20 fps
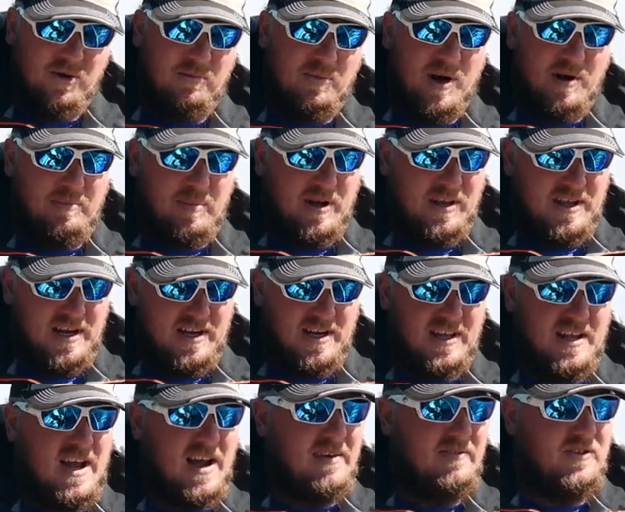But by the end of
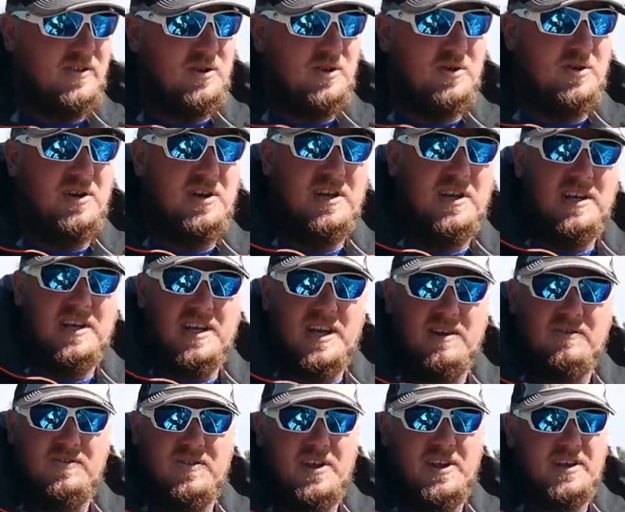the afternoon,
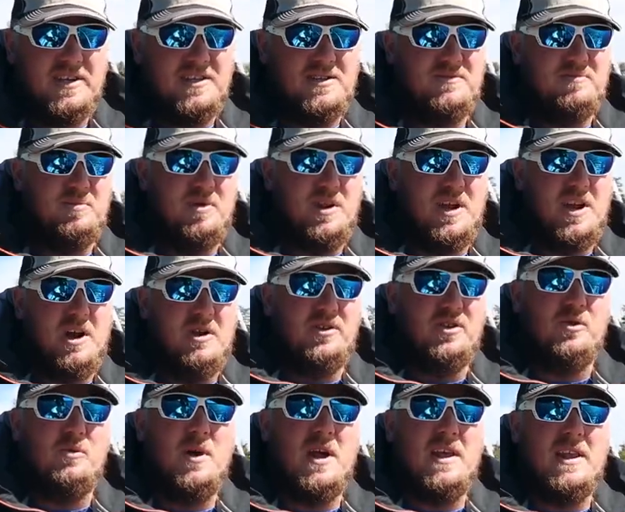if things play out
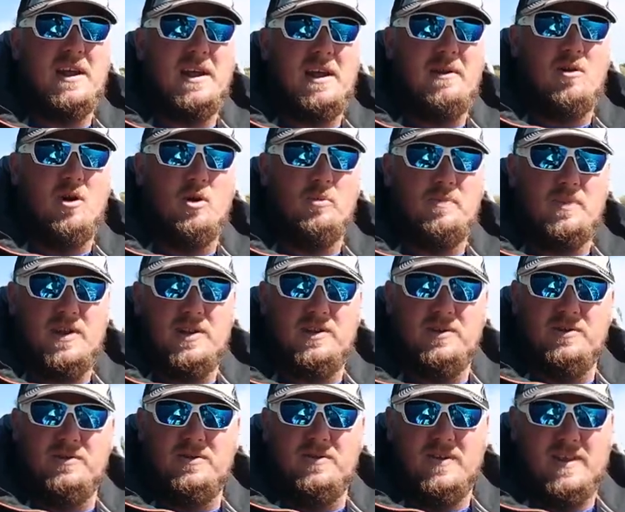the way that I hope they
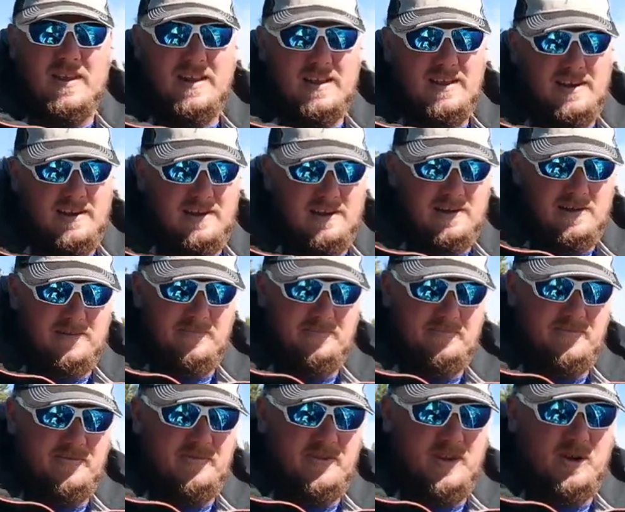do,
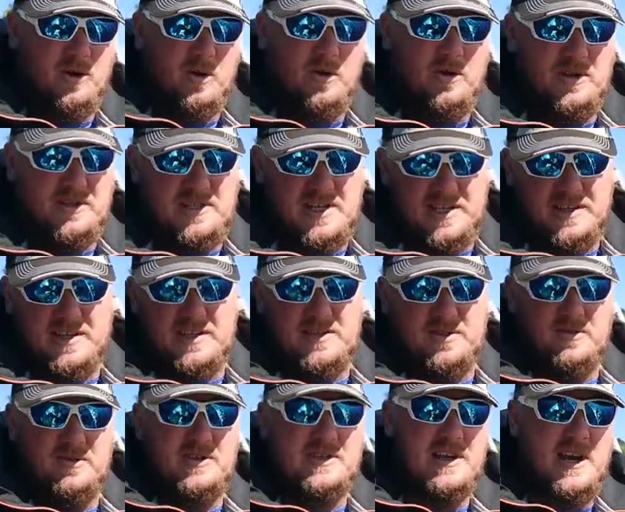the goal is that these
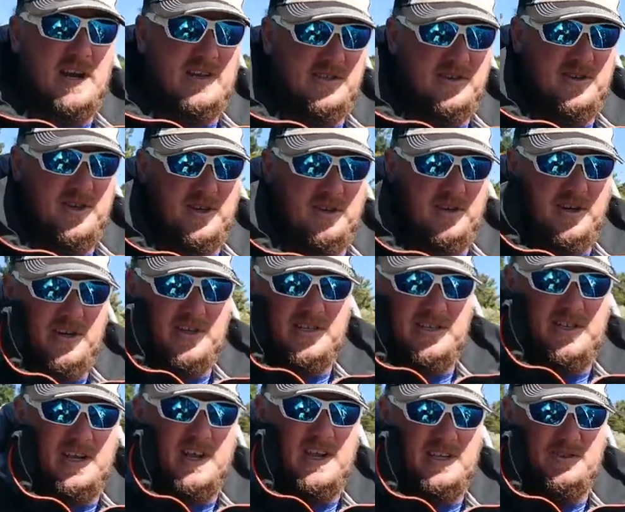lure sizes are
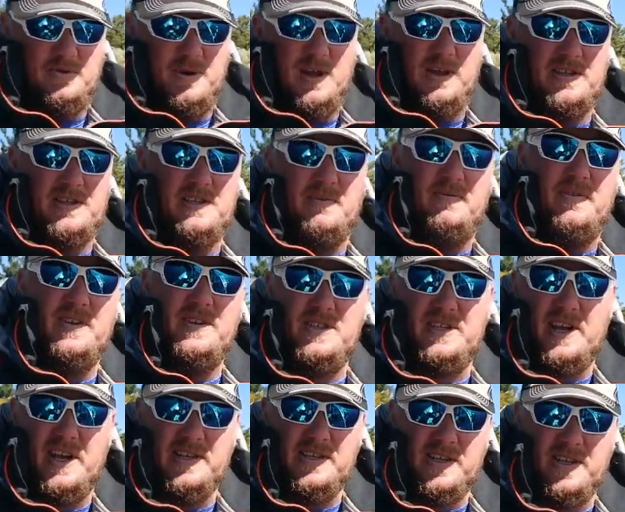increased as well as the fish
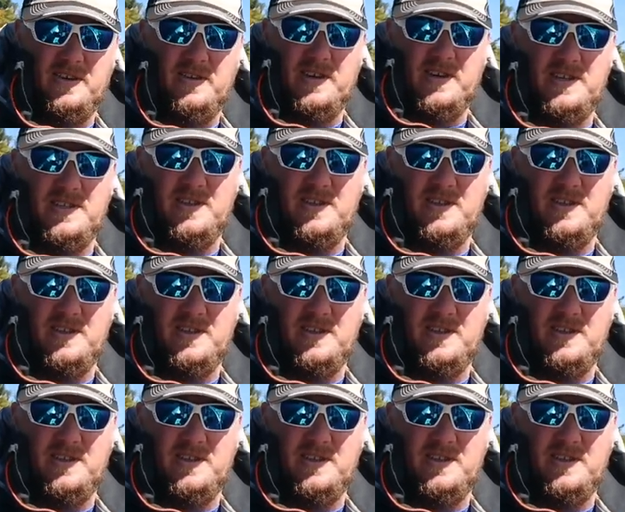size increase.